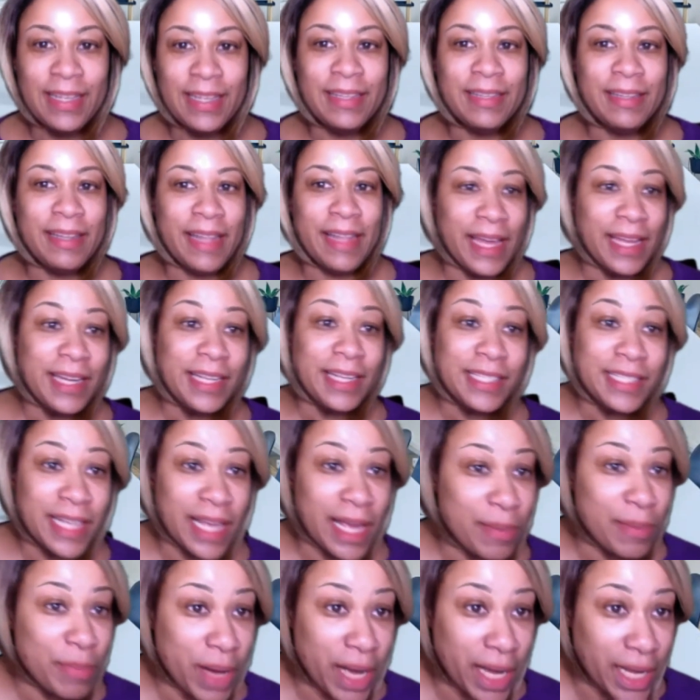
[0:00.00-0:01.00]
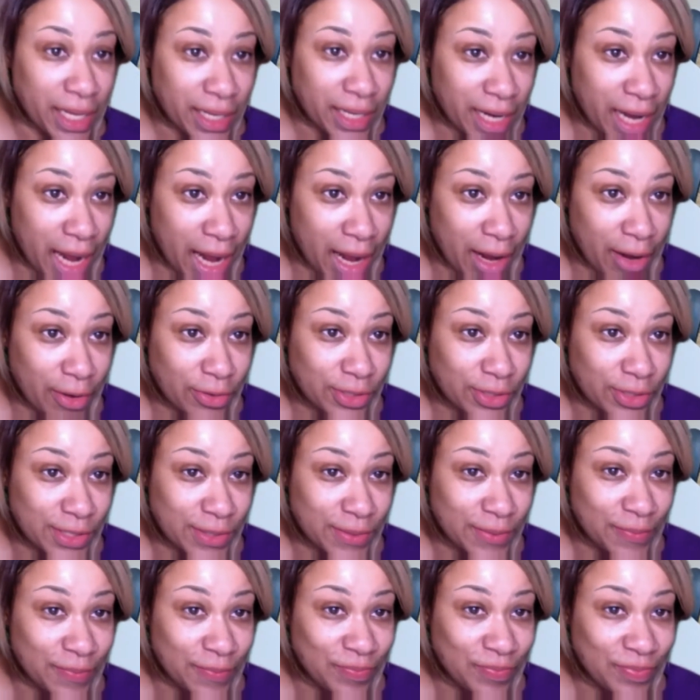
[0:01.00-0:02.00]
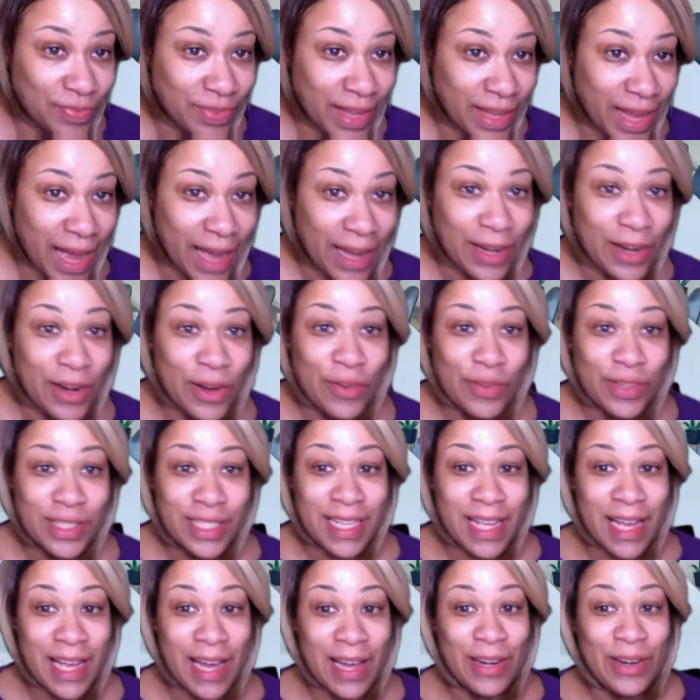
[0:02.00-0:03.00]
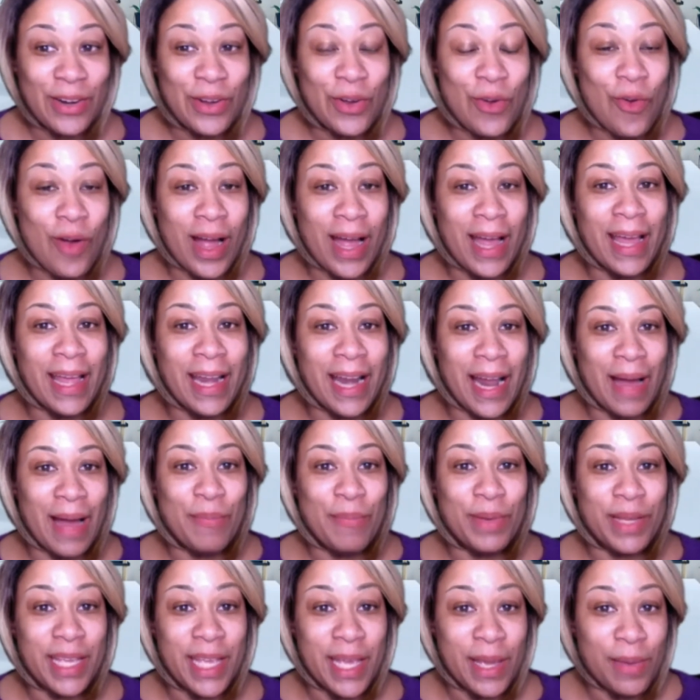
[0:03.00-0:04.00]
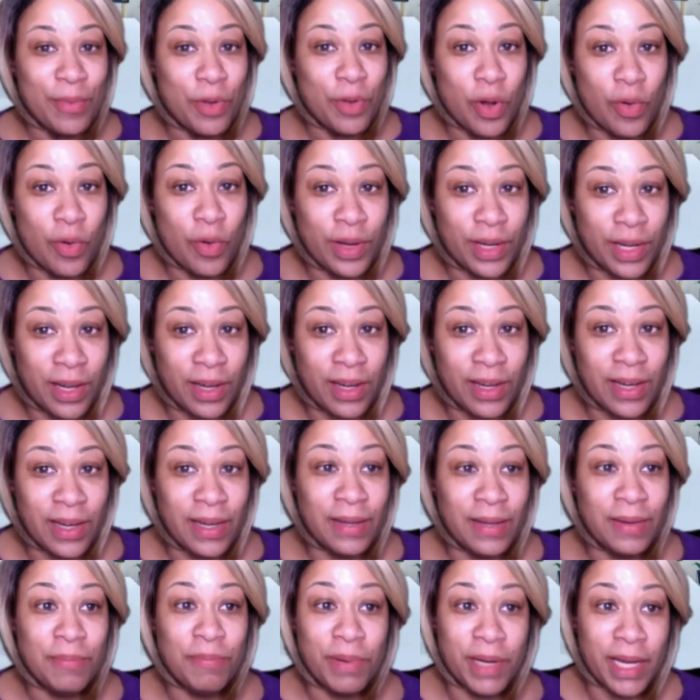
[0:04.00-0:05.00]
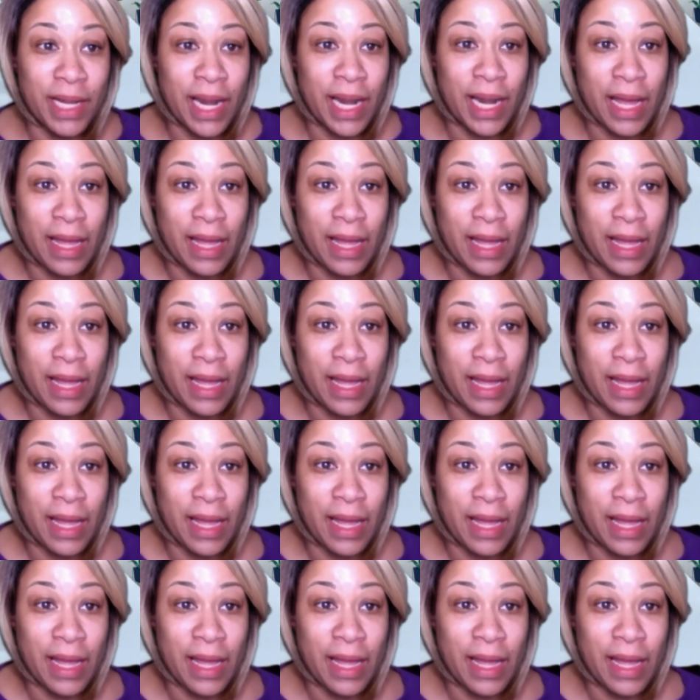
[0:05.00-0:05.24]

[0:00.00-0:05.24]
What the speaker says: Ladies, am I in the house? I know it's kind of quiet. I'm gonna keep going on, but